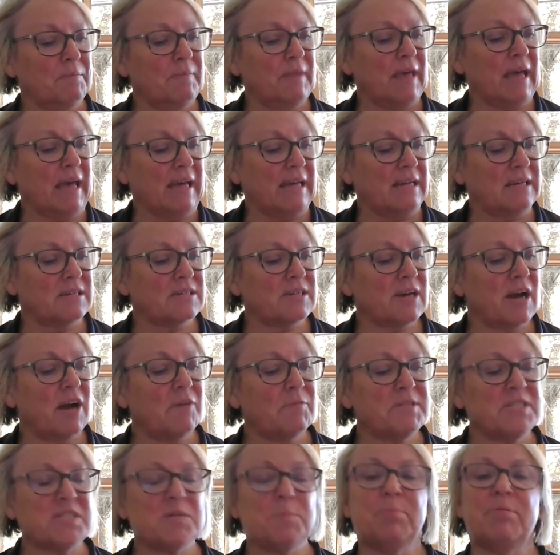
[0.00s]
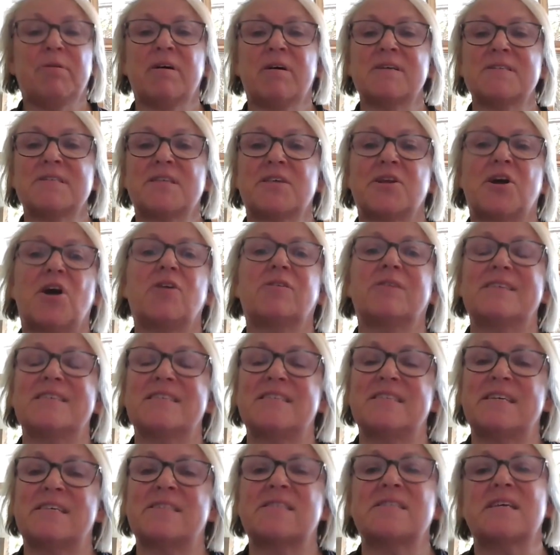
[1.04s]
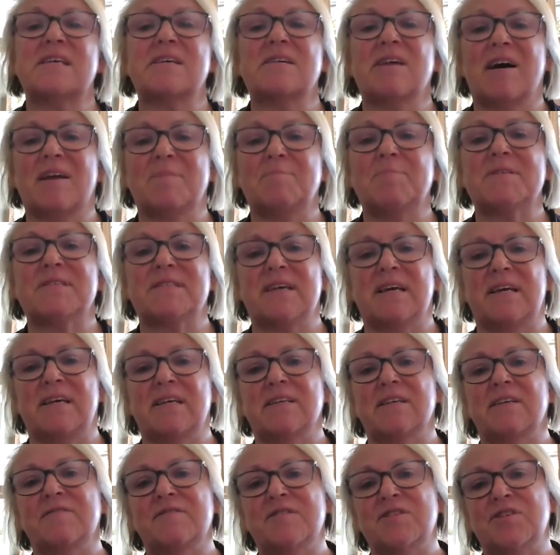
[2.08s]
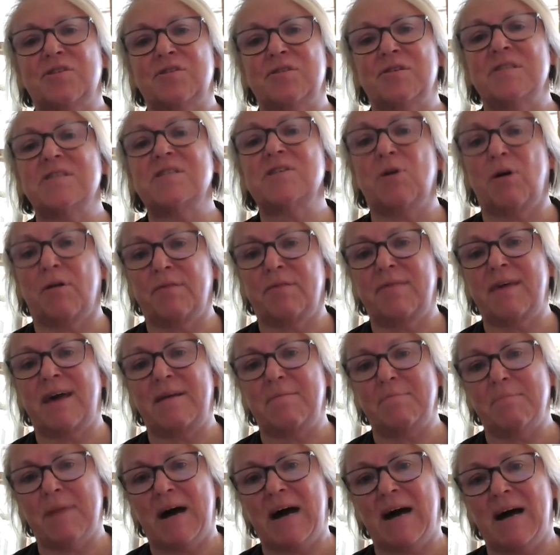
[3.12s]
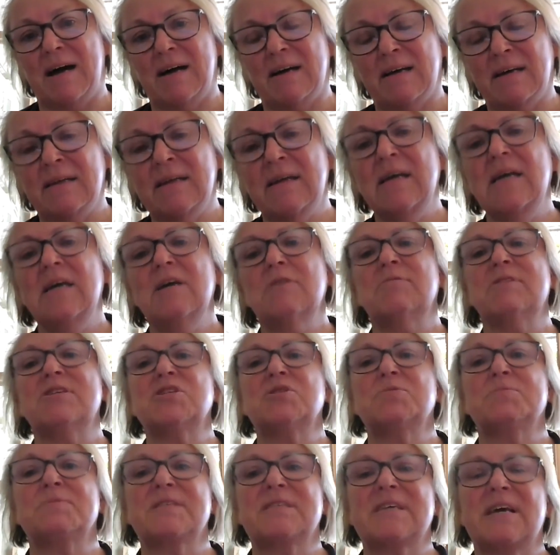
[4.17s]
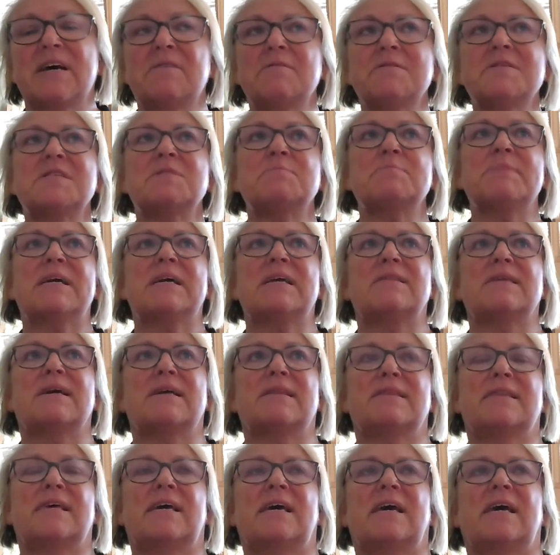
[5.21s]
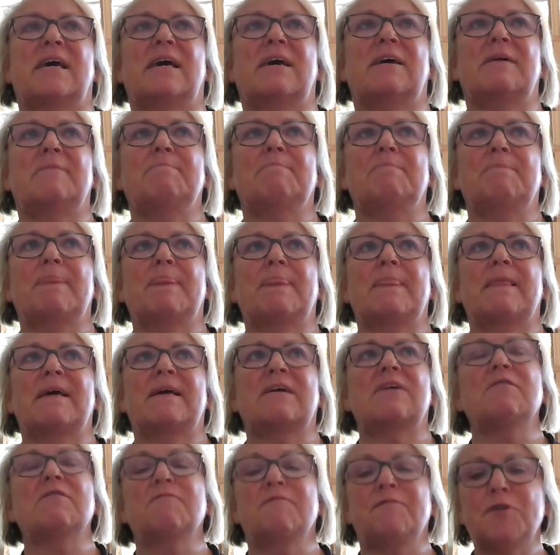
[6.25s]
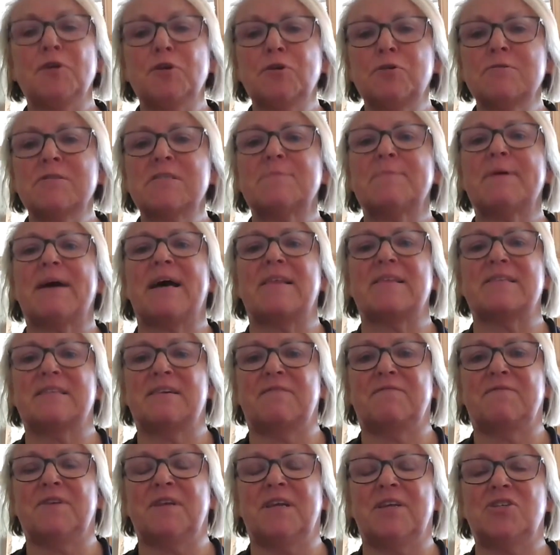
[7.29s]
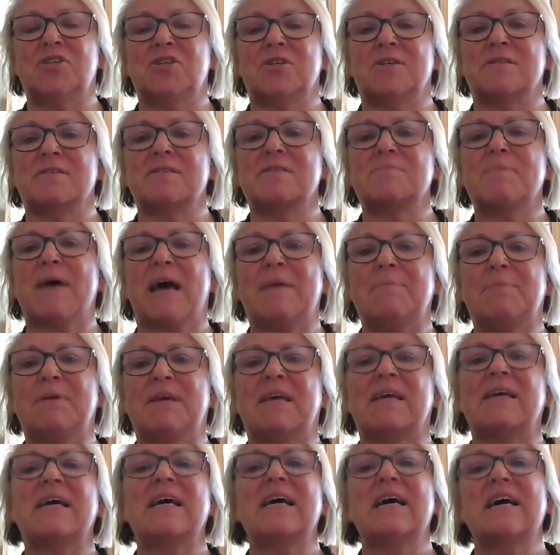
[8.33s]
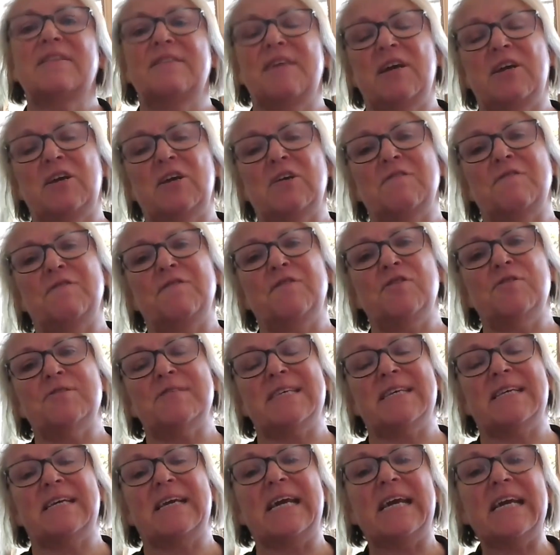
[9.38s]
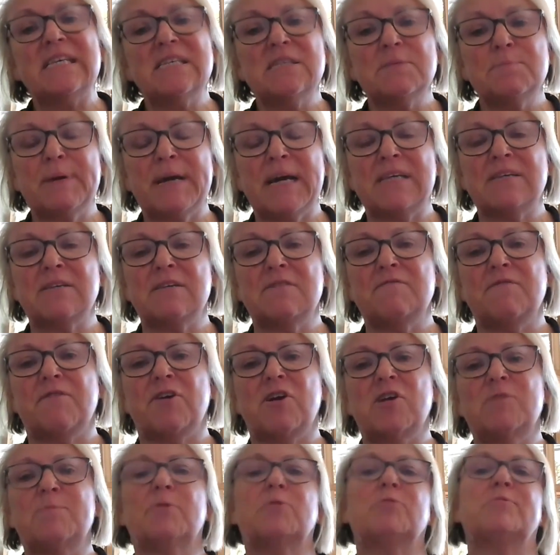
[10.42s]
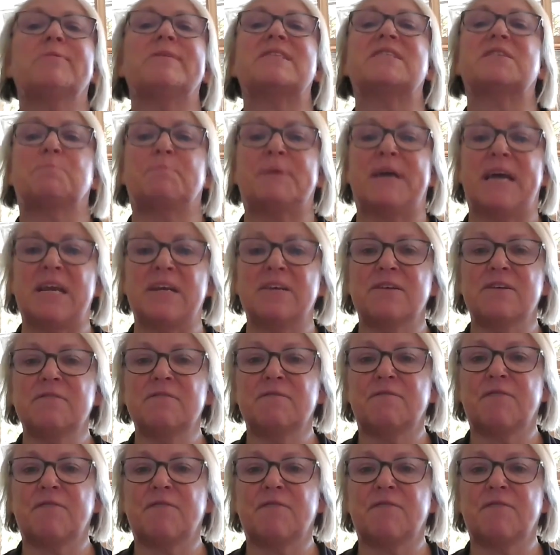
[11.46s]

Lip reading: And I was surprised that only 69% of students got that mark, which tells me that they're confused about definitions. Maybe they're confusing independent variable with dependent